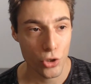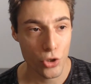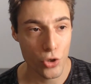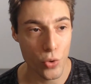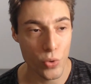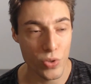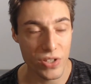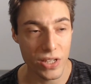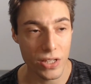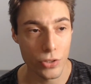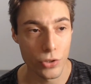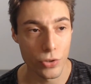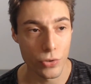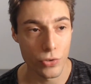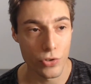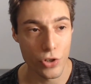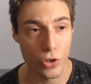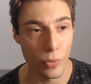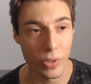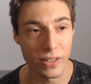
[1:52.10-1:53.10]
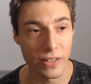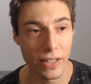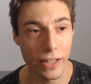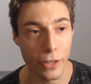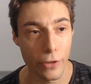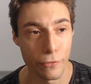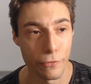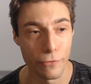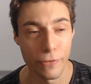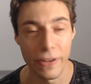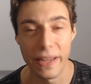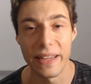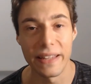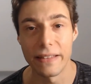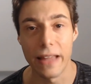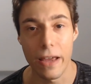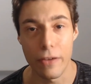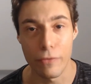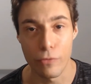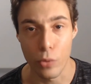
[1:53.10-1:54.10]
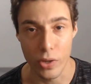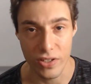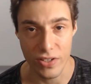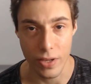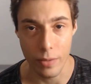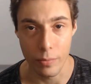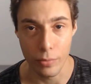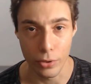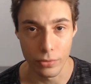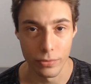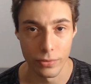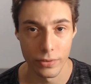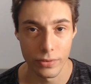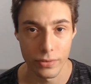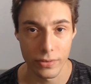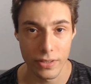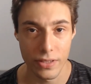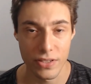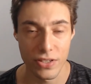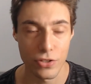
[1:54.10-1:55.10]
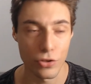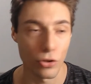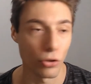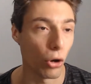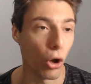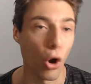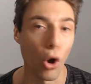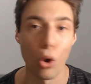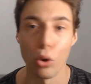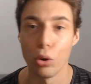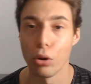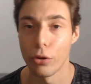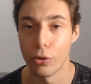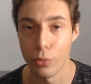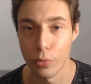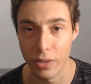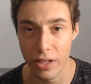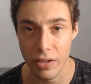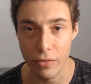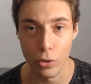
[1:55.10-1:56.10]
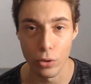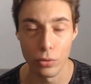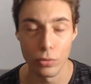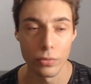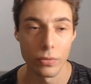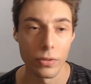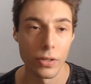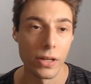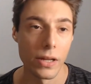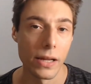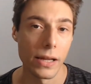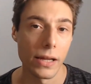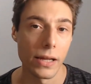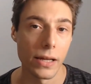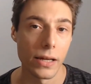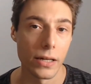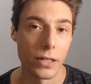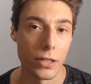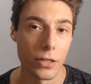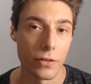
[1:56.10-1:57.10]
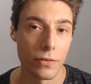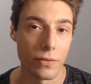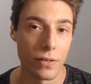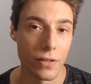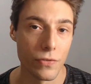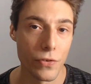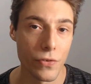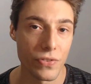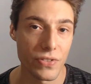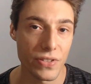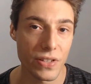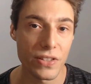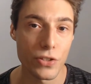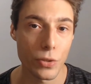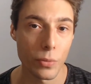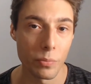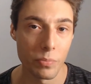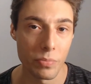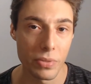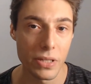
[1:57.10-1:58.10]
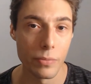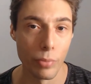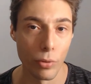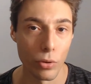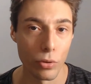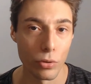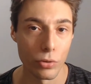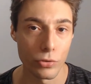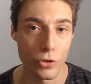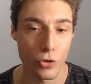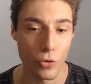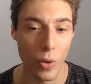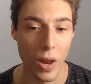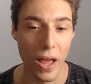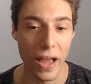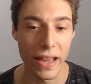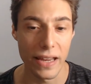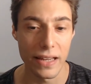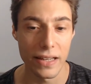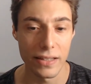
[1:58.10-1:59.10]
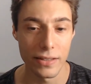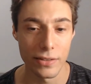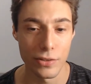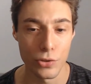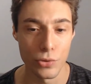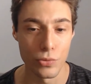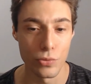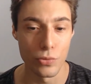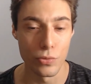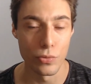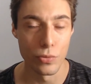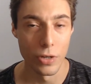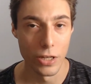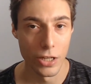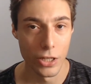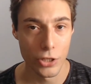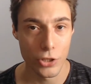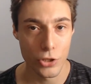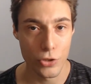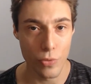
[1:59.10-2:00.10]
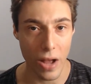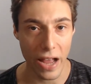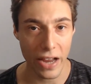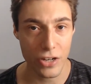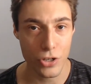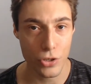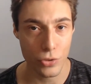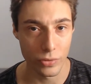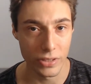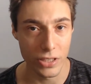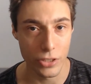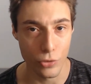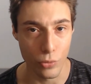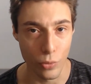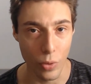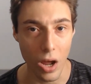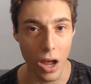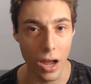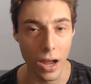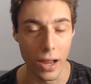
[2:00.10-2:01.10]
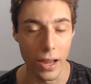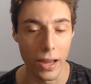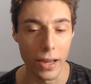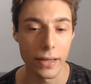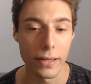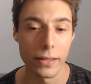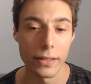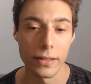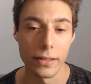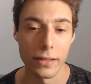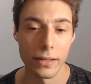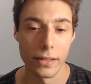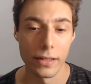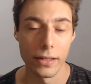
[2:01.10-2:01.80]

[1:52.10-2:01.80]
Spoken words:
choosing to generate like a fake laugh, for example. This is on a whole other level. If you've seen some people trying to actually cry,